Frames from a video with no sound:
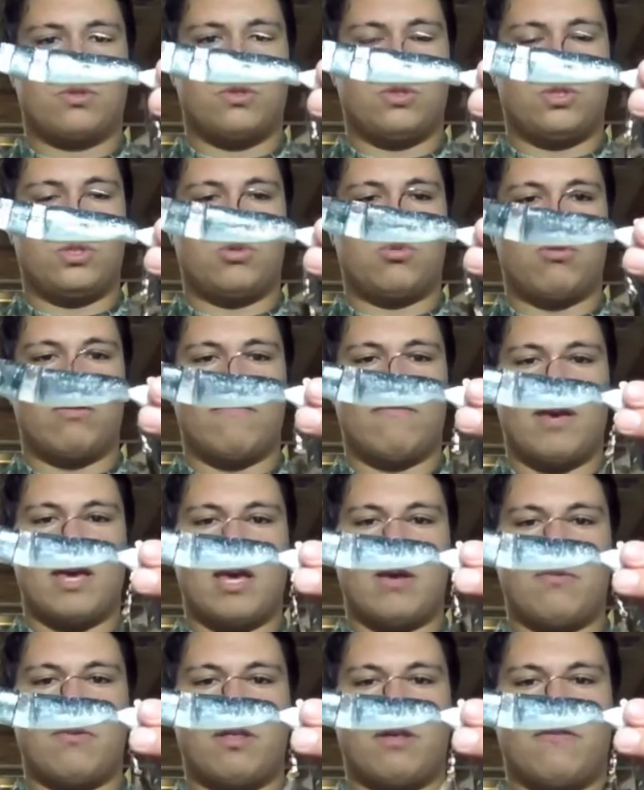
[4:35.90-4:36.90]
swim
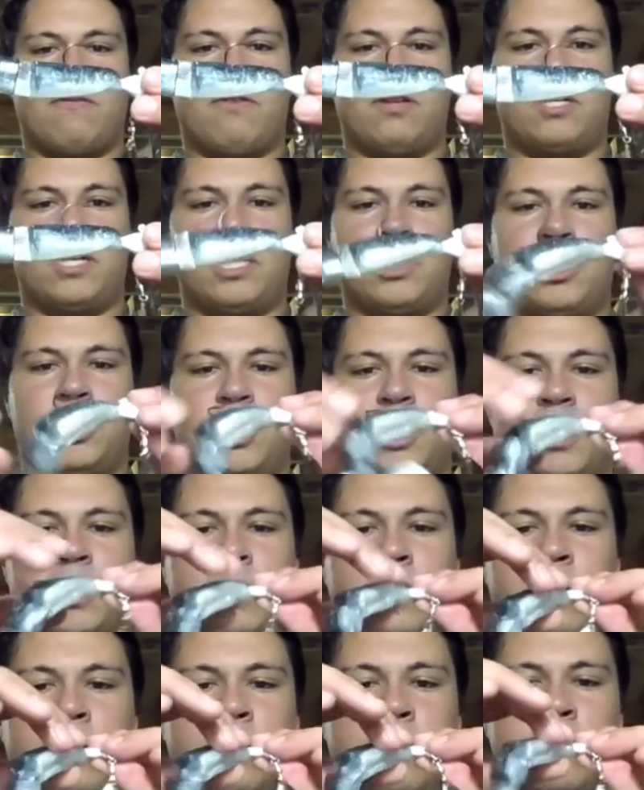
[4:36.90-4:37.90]
bait with a fish head jig,
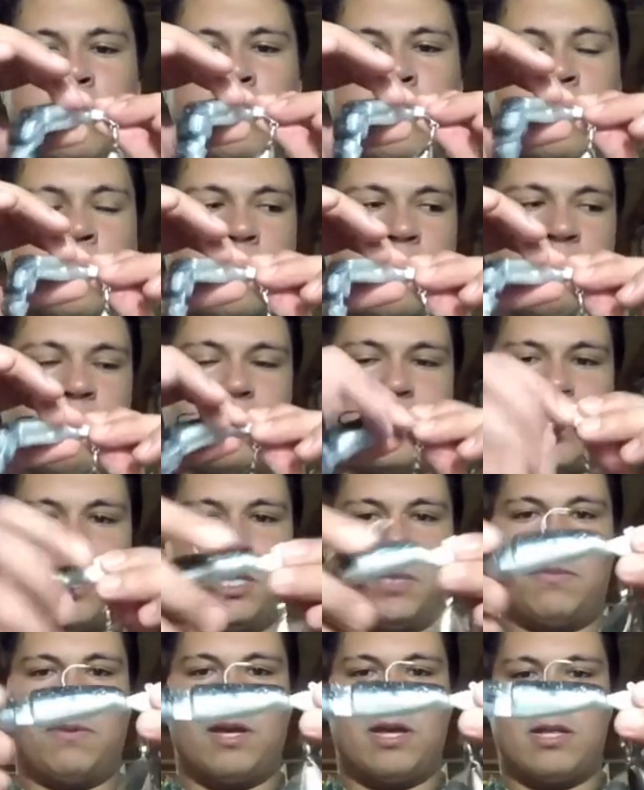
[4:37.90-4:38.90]
or fish head
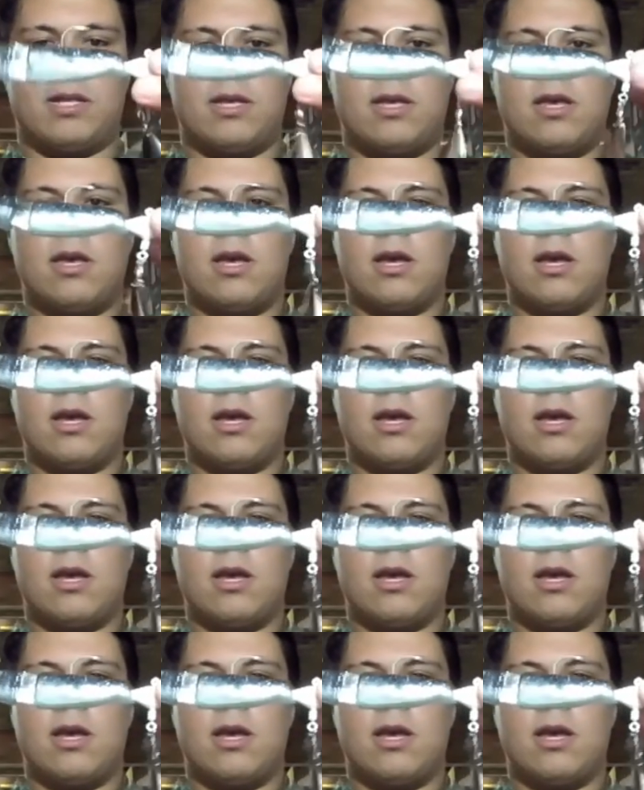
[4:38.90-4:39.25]
spin.